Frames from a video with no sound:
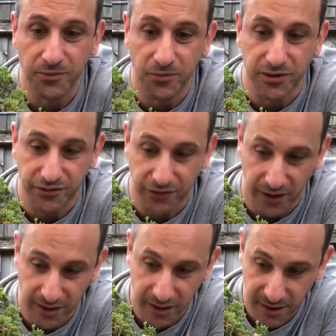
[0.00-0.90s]
Where's the
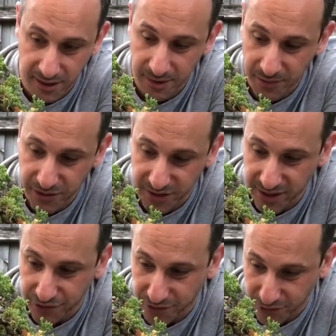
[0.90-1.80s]
front? I'm sure I'll
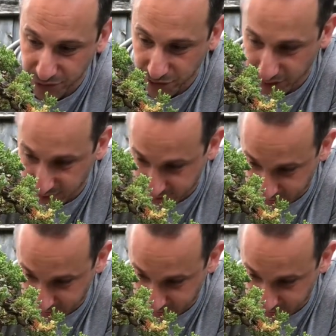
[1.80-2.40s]
get the front for you guys.